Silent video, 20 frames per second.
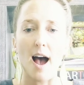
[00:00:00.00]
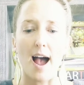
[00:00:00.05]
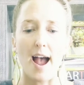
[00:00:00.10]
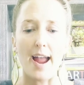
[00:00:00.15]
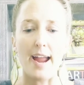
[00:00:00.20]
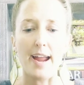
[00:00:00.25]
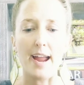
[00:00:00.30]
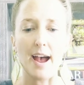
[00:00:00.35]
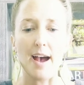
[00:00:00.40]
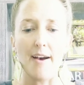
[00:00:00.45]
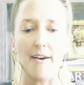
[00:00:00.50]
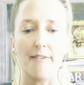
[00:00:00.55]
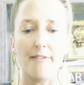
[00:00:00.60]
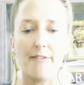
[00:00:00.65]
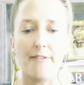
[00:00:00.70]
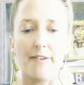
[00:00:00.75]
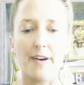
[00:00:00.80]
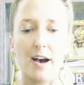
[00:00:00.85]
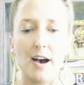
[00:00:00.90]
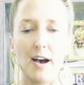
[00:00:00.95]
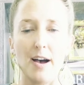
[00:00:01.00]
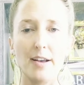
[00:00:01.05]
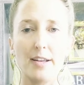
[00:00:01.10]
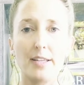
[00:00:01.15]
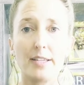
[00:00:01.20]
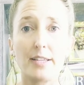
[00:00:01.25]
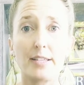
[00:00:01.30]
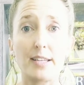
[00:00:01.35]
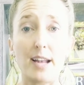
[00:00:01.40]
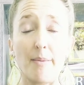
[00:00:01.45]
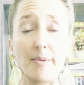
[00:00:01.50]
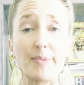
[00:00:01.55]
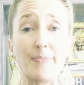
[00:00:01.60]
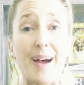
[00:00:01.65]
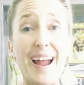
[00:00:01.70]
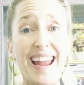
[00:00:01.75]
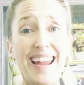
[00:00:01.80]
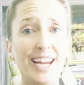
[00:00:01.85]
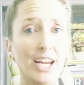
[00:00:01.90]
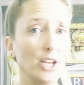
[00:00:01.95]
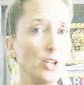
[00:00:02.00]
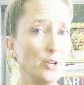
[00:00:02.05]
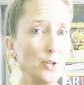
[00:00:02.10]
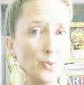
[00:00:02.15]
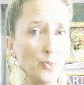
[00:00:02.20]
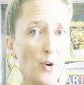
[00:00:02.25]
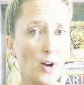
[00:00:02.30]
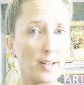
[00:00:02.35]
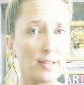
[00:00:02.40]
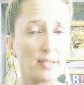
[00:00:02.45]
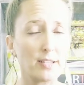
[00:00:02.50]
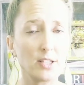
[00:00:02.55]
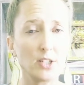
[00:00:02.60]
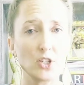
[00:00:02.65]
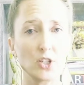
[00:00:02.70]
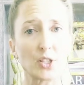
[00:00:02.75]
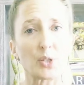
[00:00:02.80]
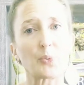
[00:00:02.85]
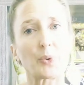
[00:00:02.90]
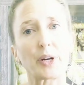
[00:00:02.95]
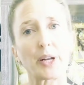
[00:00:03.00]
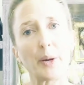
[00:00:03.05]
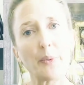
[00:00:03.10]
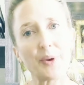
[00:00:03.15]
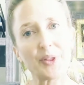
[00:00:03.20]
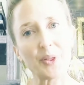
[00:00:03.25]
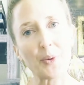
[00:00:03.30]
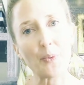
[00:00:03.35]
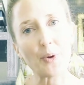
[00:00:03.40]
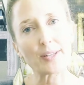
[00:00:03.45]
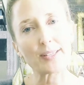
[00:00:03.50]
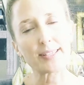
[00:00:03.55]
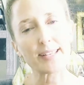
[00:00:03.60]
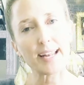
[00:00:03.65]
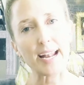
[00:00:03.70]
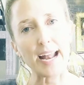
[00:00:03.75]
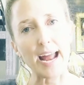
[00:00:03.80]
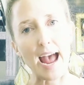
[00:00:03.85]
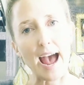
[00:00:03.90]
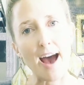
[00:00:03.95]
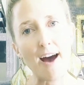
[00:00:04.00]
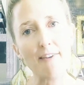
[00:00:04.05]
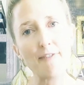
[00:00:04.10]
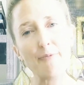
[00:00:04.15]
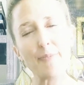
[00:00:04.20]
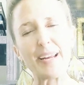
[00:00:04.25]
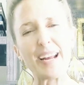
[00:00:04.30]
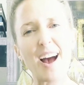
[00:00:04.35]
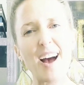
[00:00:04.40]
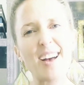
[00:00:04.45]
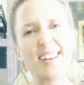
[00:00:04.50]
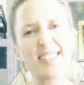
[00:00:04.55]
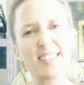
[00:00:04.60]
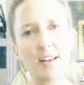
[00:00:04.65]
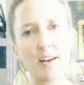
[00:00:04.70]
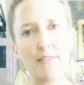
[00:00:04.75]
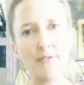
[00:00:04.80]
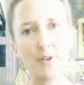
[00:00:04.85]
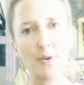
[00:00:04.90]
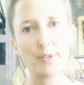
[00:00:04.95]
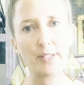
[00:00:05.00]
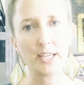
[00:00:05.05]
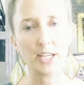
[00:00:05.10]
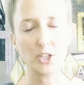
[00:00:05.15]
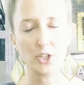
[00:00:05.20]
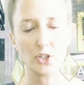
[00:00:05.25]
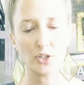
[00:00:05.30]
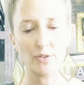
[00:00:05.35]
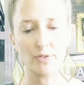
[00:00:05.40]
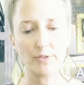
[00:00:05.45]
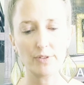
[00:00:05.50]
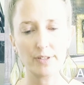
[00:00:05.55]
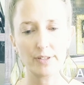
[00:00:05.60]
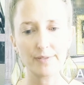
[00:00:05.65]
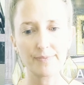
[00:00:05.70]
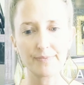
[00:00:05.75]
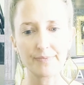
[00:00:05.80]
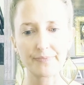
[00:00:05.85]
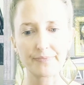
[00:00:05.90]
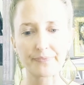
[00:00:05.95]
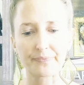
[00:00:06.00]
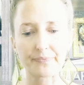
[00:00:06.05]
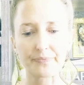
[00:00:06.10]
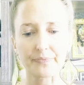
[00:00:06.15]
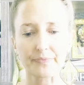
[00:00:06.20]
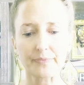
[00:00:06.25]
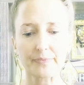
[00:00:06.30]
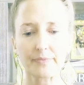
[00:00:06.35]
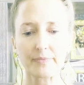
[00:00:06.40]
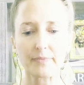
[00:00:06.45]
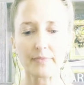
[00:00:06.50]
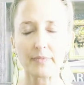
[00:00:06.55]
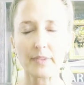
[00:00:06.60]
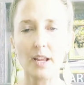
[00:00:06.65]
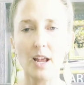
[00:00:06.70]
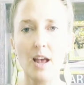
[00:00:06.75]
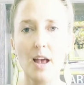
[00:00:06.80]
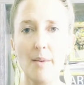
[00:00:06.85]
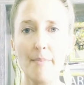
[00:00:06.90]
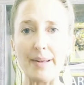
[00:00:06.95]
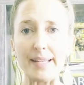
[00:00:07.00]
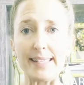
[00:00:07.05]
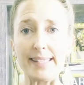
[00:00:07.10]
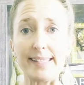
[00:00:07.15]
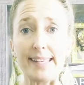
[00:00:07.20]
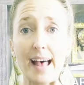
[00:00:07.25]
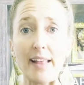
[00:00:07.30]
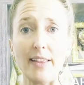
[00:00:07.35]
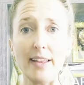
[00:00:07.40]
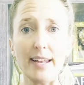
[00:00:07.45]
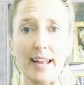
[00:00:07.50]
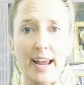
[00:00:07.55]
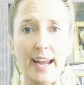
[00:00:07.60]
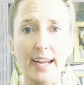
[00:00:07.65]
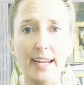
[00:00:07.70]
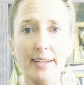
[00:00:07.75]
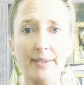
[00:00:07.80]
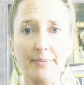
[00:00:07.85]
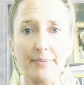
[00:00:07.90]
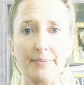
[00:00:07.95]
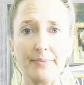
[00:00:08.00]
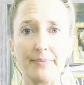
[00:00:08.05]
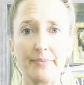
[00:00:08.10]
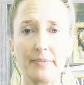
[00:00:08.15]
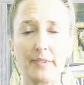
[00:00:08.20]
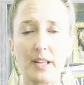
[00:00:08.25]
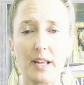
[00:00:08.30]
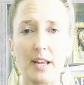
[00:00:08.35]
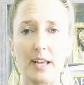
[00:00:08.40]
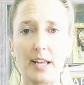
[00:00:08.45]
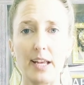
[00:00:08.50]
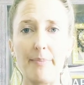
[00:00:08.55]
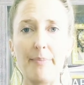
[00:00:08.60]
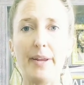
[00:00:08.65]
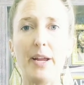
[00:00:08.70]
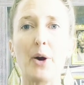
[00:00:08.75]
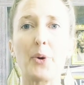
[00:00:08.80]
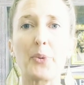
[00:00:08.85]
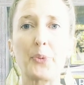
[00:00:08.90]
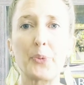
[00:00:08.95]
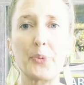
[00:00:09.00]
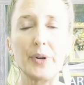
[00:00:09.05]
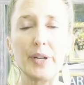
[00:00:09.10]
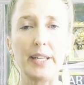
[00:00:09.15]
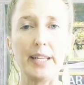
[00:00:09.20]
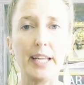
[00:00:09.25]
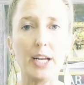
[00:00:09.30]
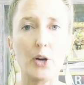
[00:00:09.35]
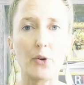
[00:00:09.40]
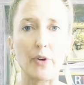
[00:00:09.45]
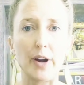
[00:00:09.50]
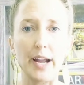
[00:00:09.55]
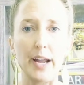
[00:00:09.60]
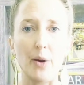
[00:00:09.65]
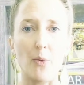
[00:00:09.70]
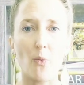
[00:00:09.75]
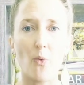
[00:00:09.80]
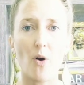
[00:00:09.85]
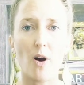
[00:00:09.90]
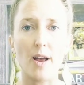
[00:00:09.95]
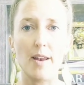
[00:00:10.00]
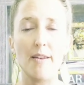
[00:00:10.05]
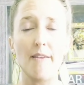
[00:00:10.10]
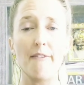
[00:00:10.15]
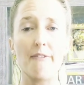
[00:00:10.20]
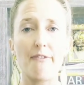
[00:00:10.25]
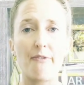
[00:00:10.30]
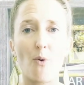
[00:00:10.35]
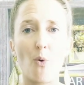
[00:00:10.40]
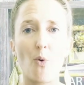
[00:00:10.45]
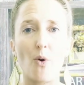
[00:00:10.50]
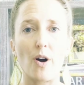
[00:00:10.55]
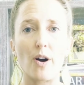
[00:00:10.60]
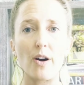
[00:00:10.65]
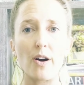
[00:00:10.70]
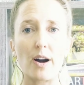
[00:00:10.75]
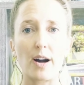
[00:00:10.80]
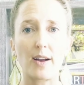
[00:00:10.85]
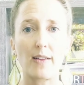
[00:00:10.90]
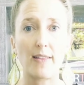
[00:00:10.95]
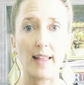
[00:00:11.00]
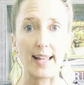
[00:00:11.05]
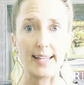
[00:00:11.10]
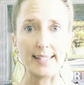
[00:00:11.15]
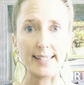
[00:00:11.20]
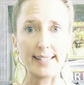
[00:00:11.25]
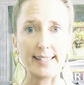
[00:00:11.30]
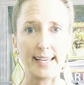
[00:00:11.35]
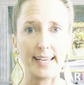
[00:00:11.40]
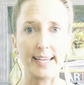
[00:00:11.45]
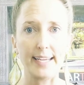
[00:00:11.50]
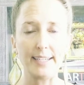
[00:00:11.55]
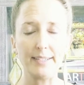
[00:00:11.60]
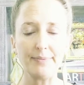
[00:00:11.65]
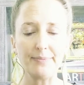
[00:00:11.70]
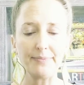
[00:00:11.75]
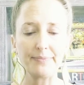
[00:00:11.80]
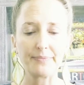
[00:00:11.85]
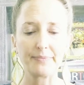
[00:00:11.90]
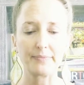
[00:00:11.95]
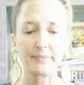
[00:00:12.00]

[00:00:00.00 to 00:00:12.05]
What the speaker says: I have stopped buying new ones and just working with the ones that I have because of those issues. But selenite can be a really great one for cleansing.